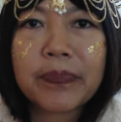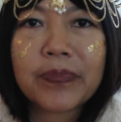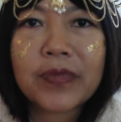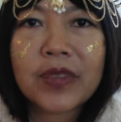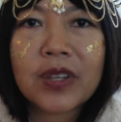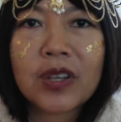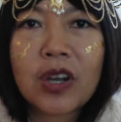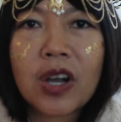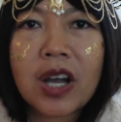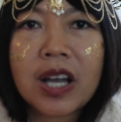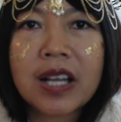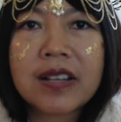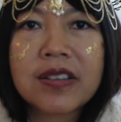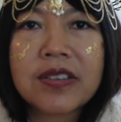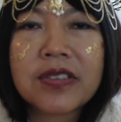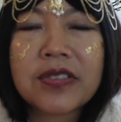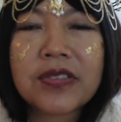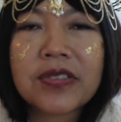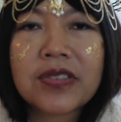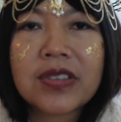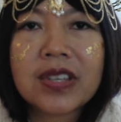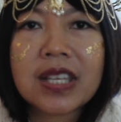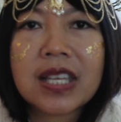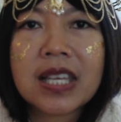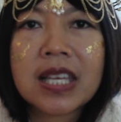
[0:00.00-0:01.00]

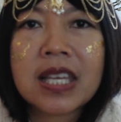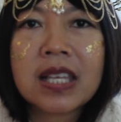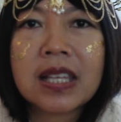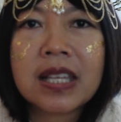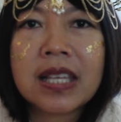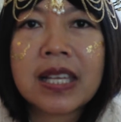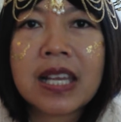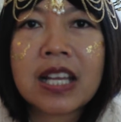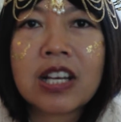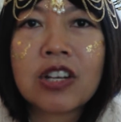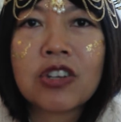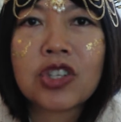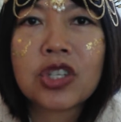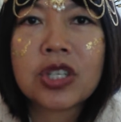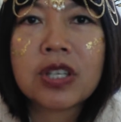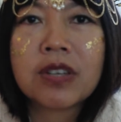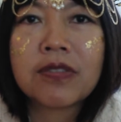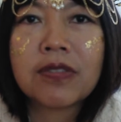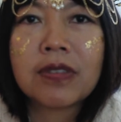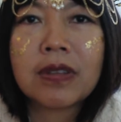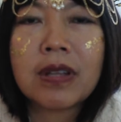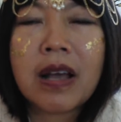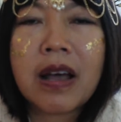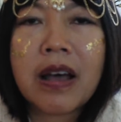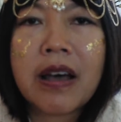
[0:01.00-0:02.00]
goddess healing energy of
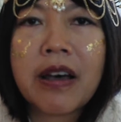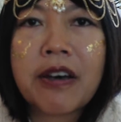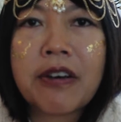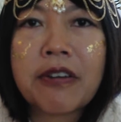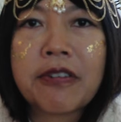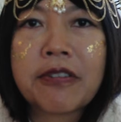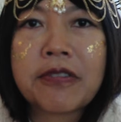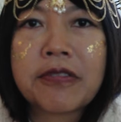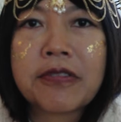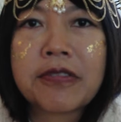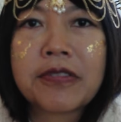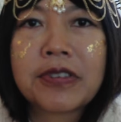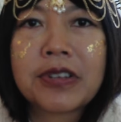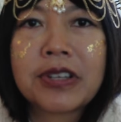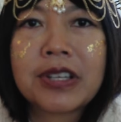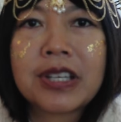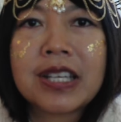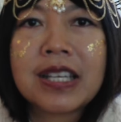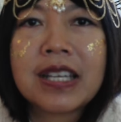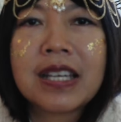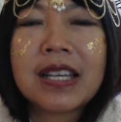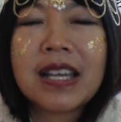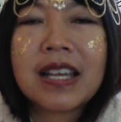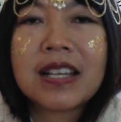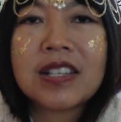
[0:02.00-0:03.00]
love.
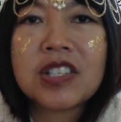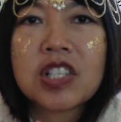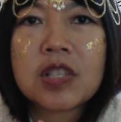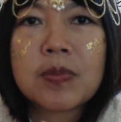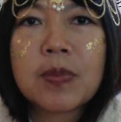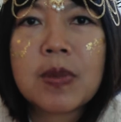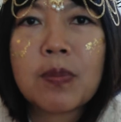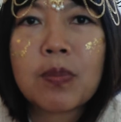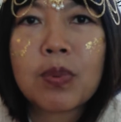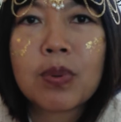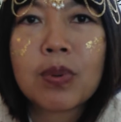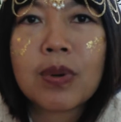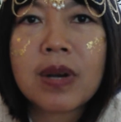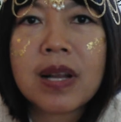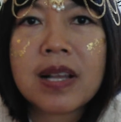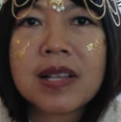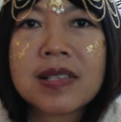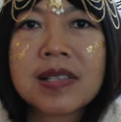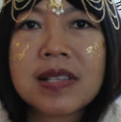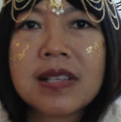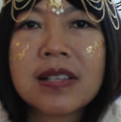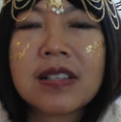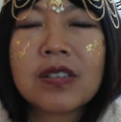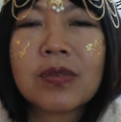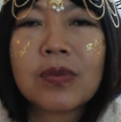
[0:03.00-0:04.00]
And just be
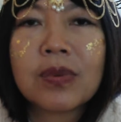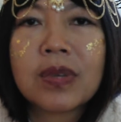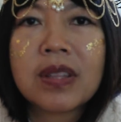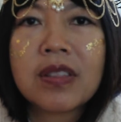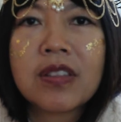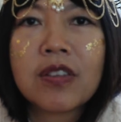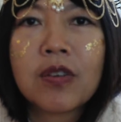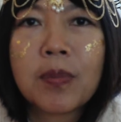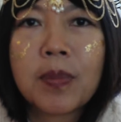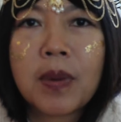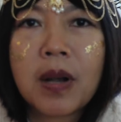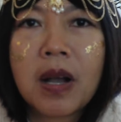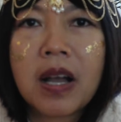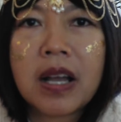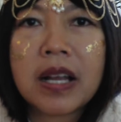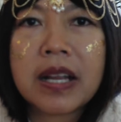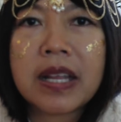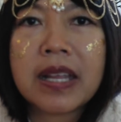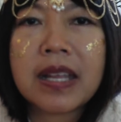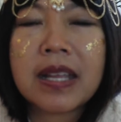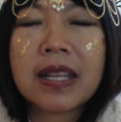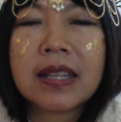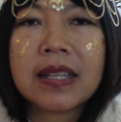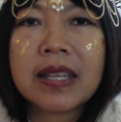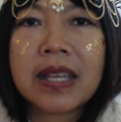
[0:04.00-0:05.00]
present with your
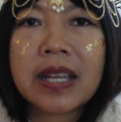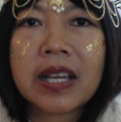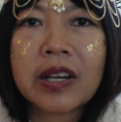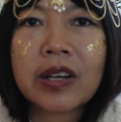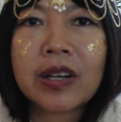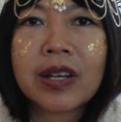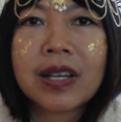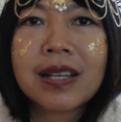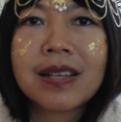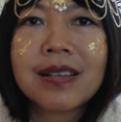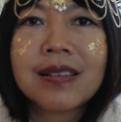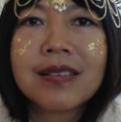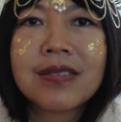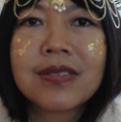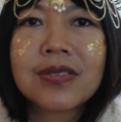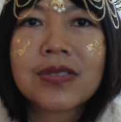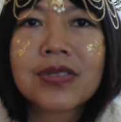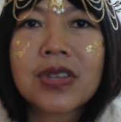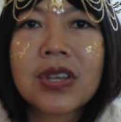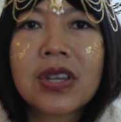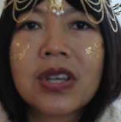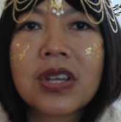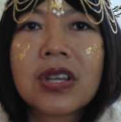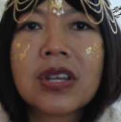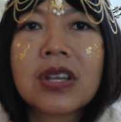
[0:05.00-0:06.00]
body in the areas
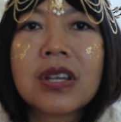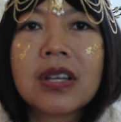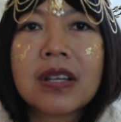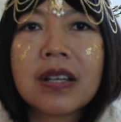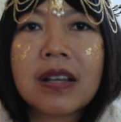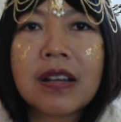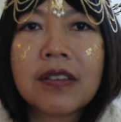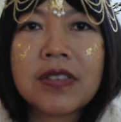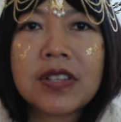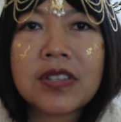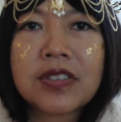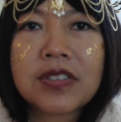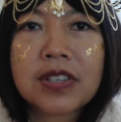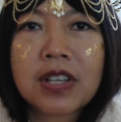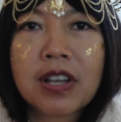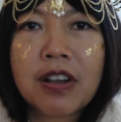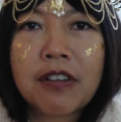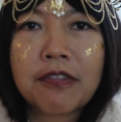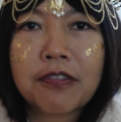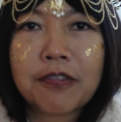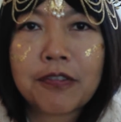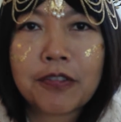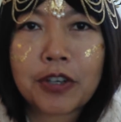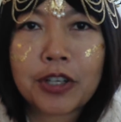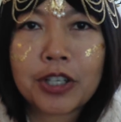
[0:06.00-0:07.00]
of
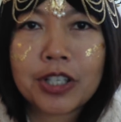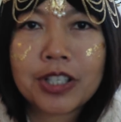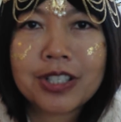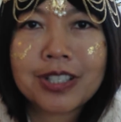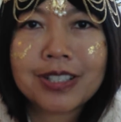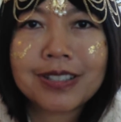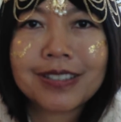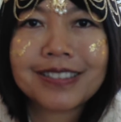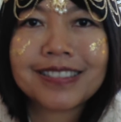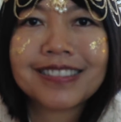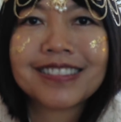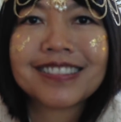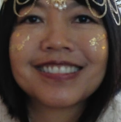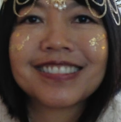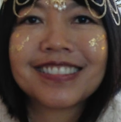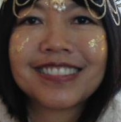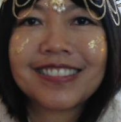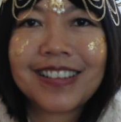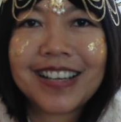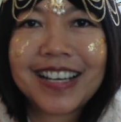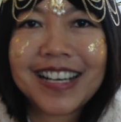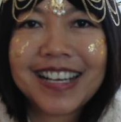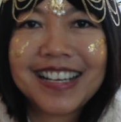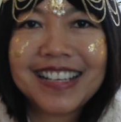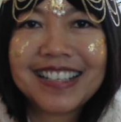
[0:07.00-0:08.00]
discomfort,
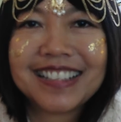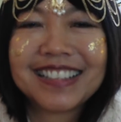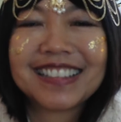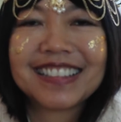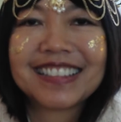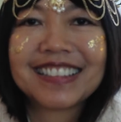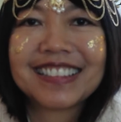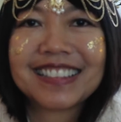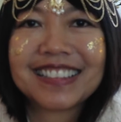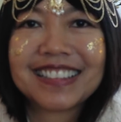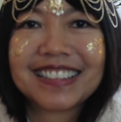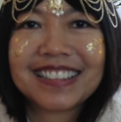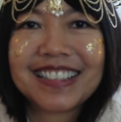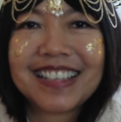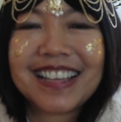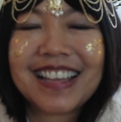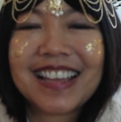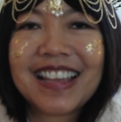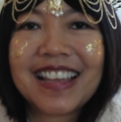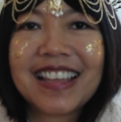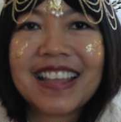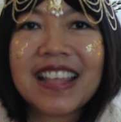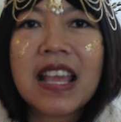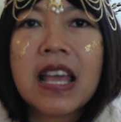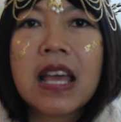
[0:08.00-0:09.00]
right?
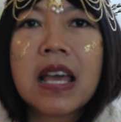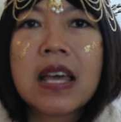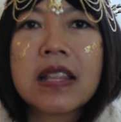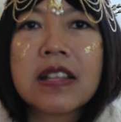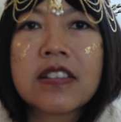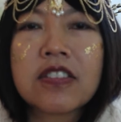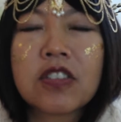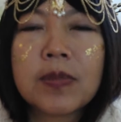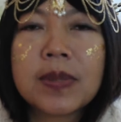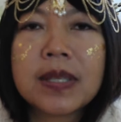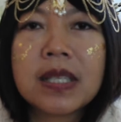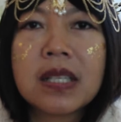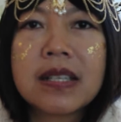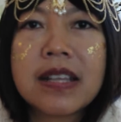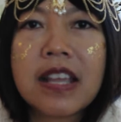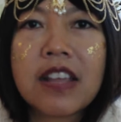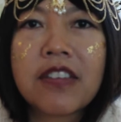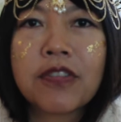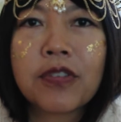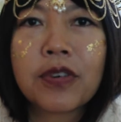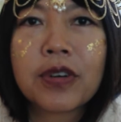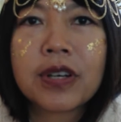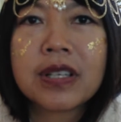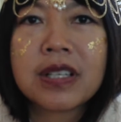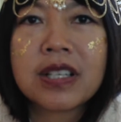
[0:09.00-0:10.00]
Okay, this will be the day
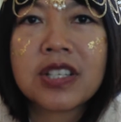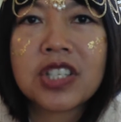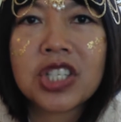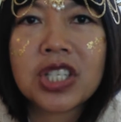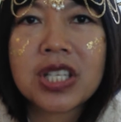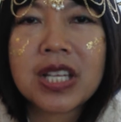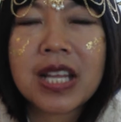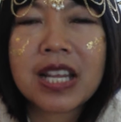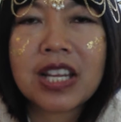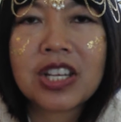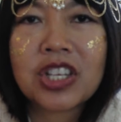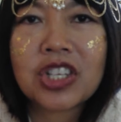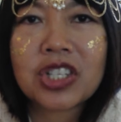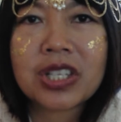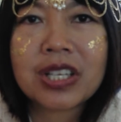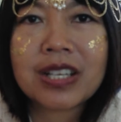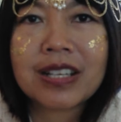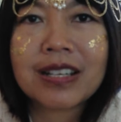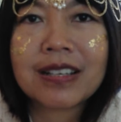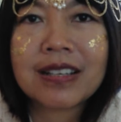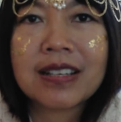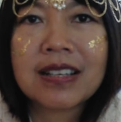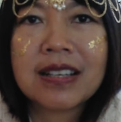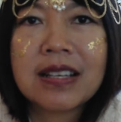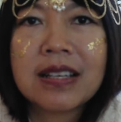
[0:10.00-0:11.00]
4
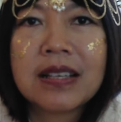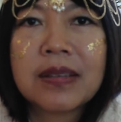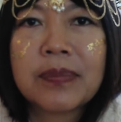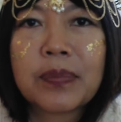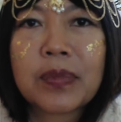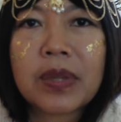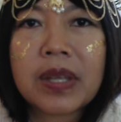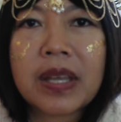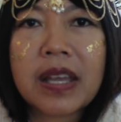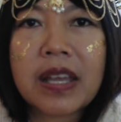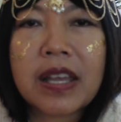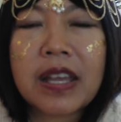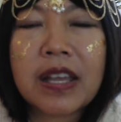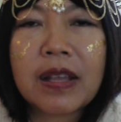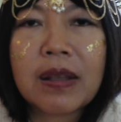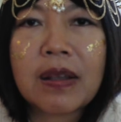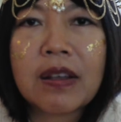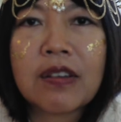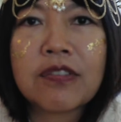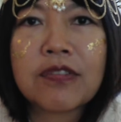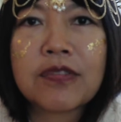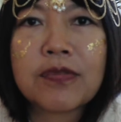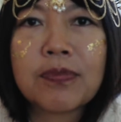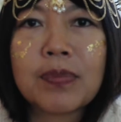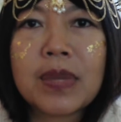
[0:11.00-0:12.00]
initiation, okay,
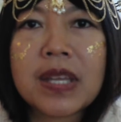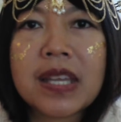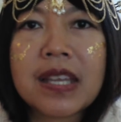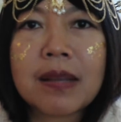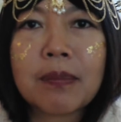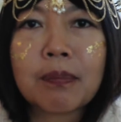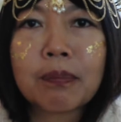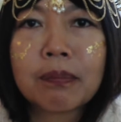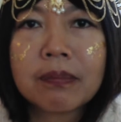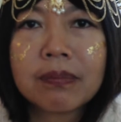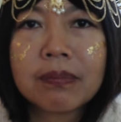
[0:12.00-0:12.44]
of being